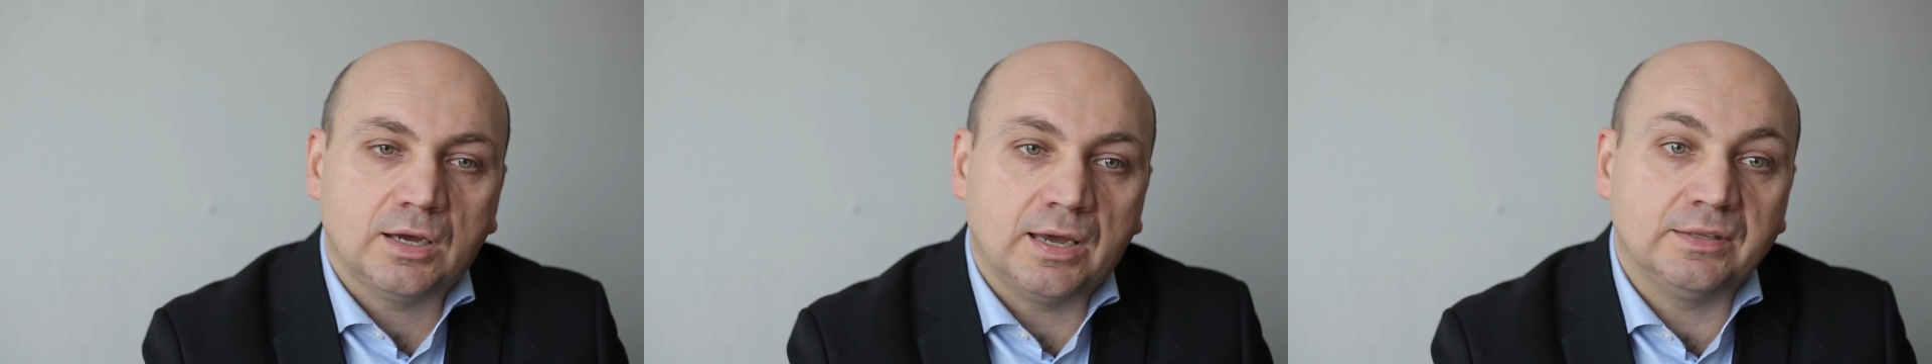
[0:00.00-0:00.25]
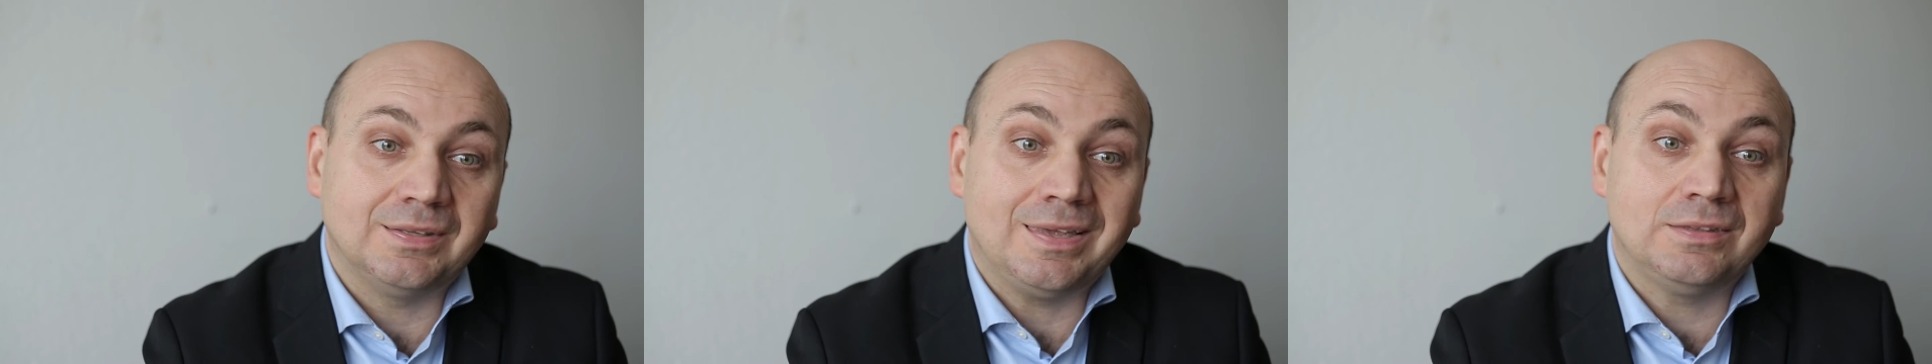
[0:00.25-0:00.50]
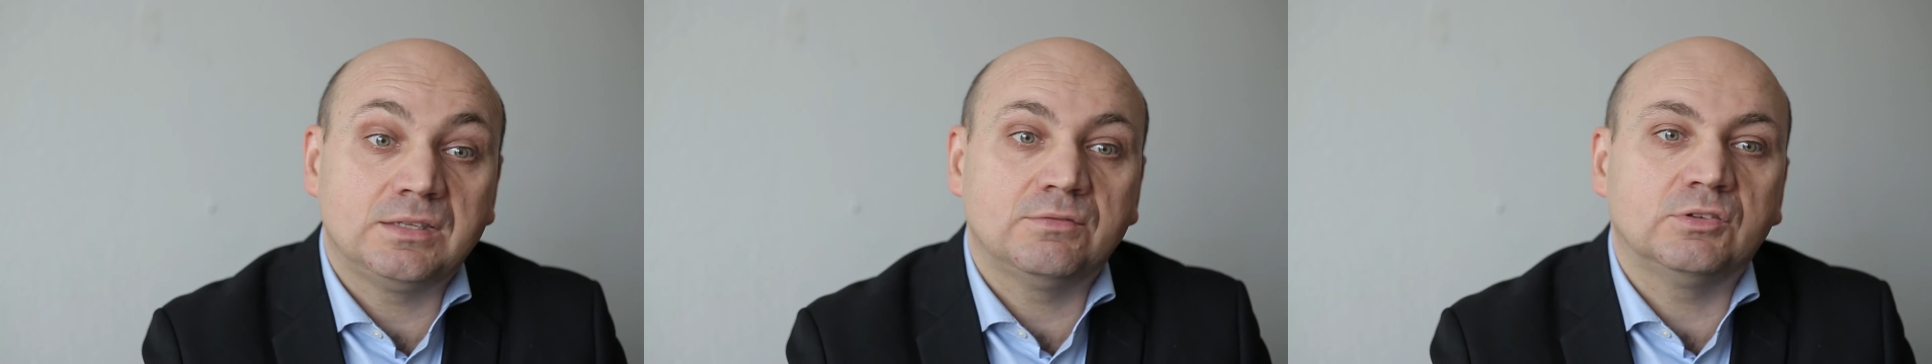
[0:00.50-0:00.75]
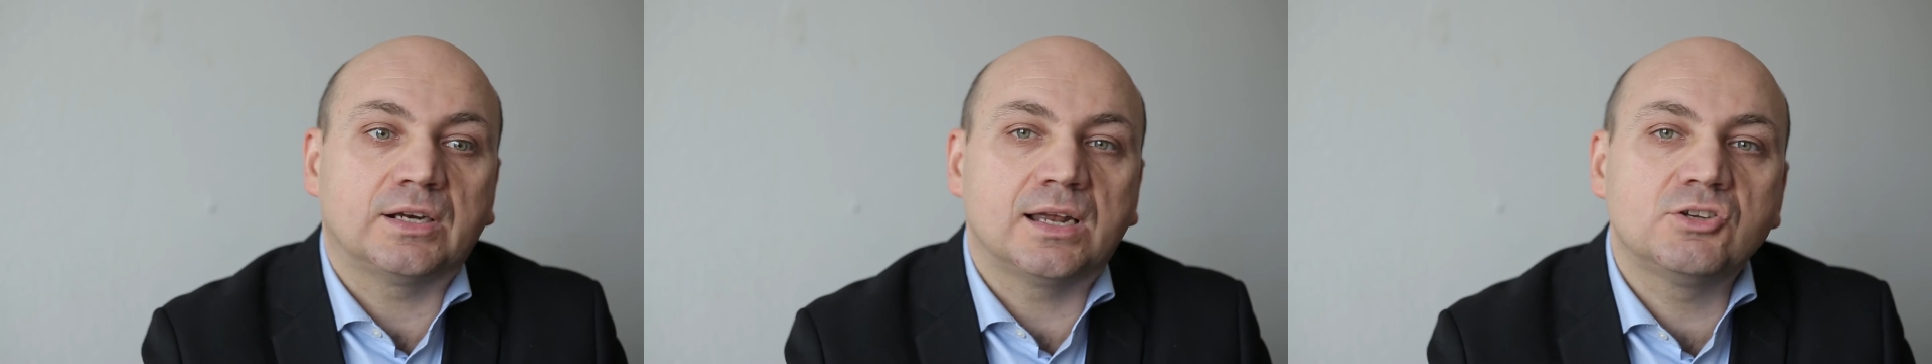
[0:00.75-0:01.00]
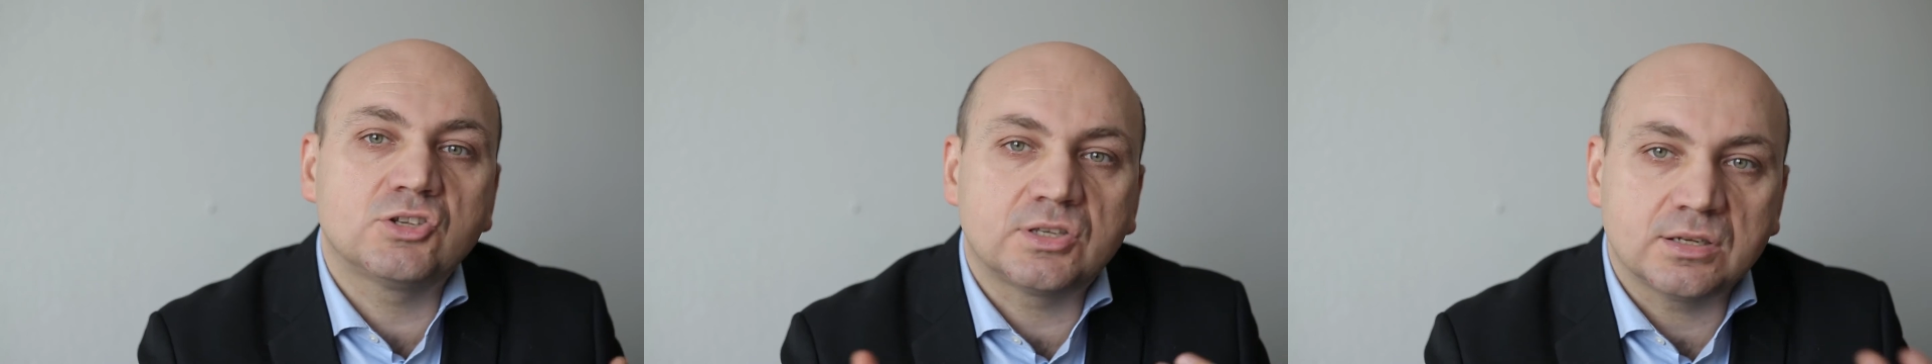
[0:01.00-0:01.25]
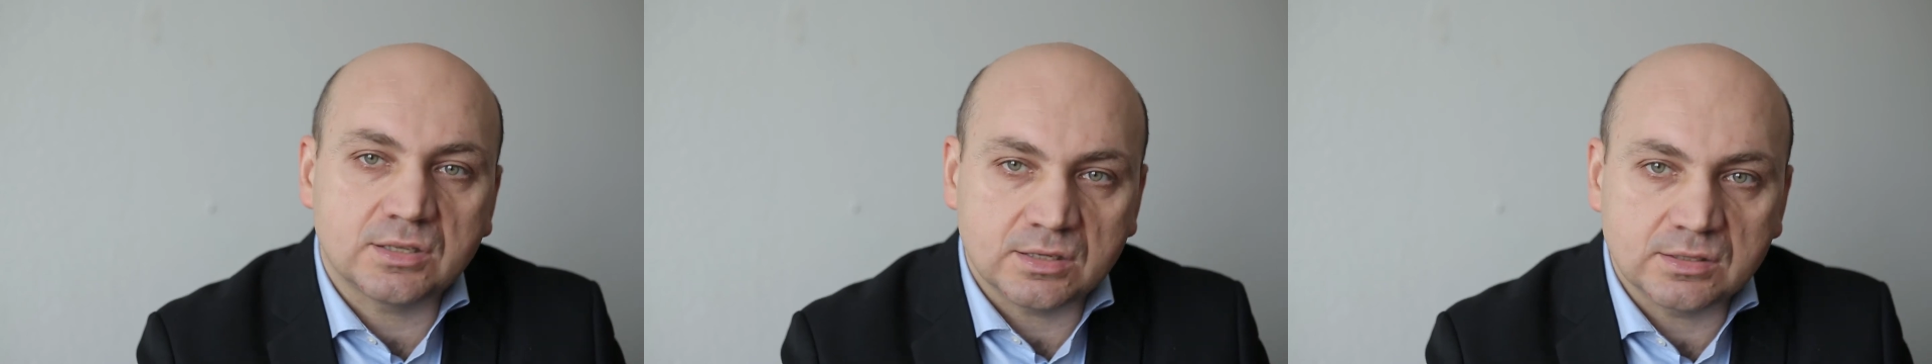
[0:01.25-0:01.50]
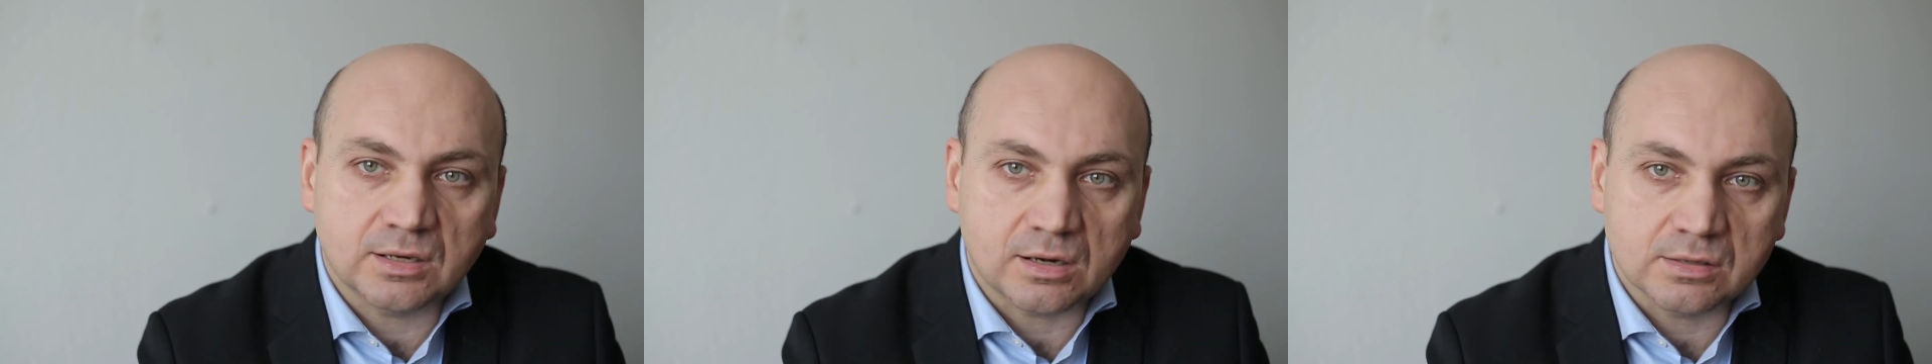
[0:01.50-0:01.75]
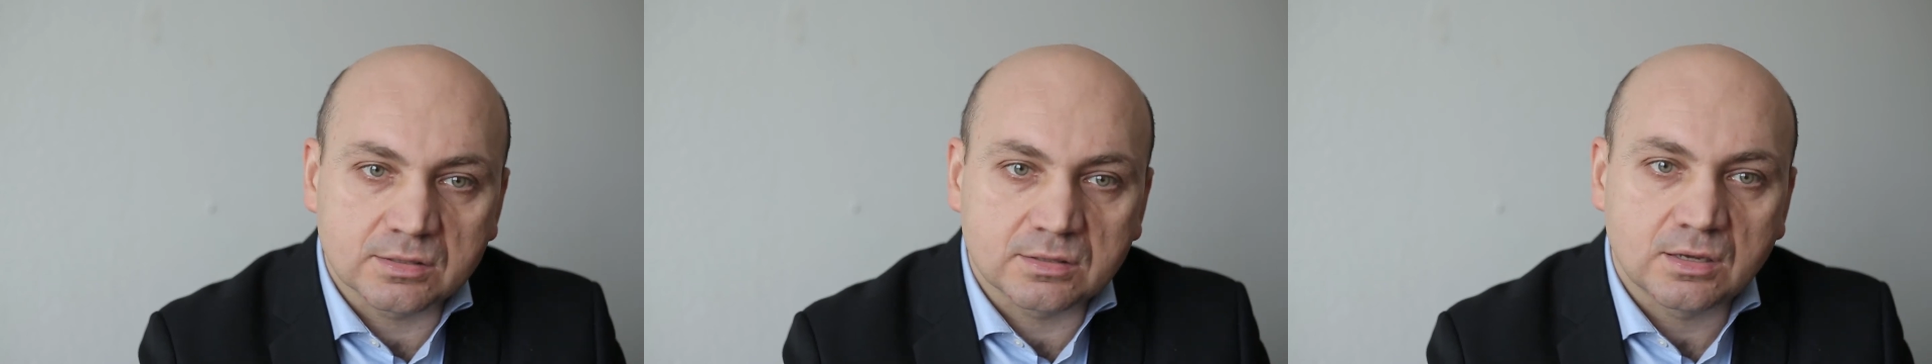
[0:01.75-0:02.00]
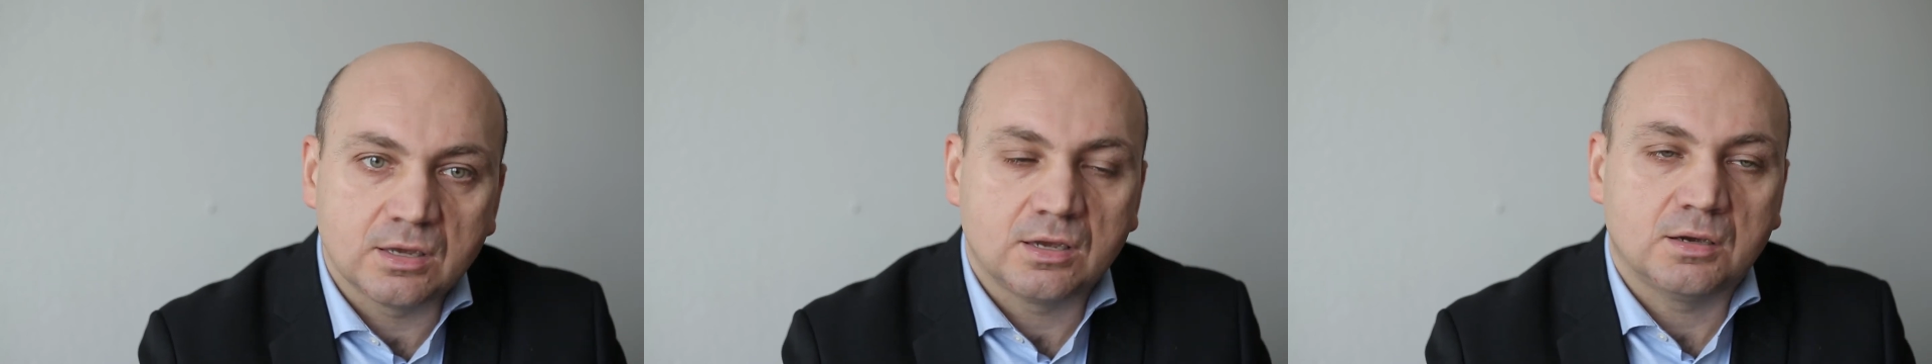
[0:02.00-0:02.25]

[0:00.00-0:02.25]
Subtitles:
and it even registered its grants,